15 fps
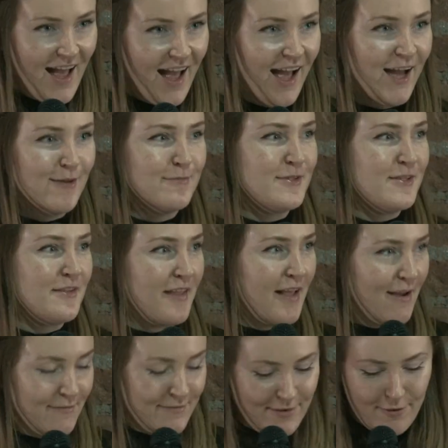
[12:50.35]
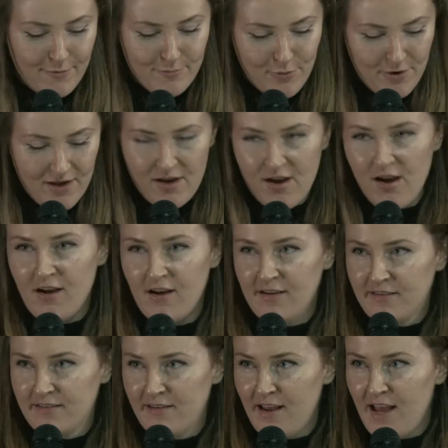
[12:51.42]
So they have their
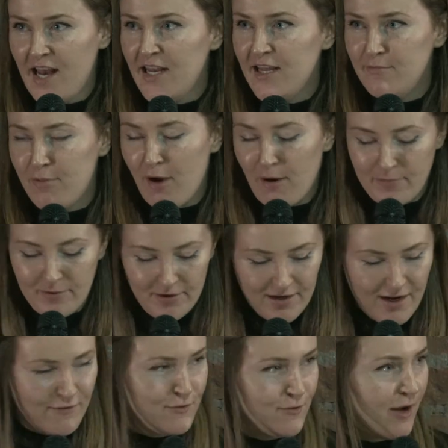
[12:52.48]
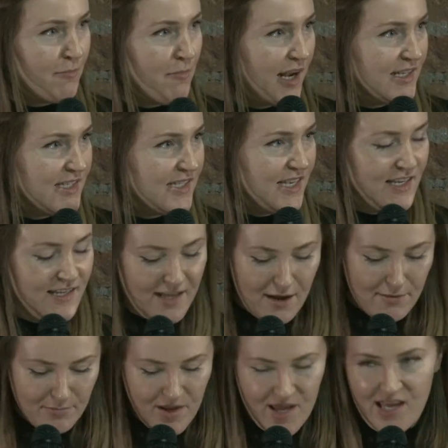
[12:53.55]
boycott any popular left-wing magazine
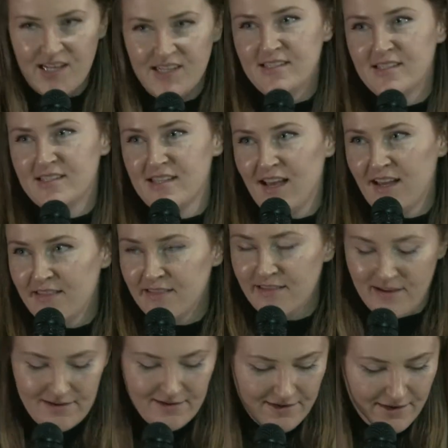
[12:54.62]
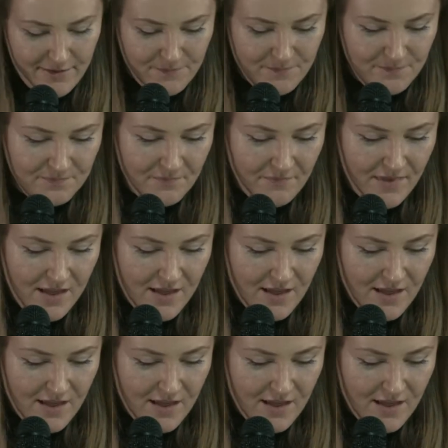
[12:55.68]
campaigns, and their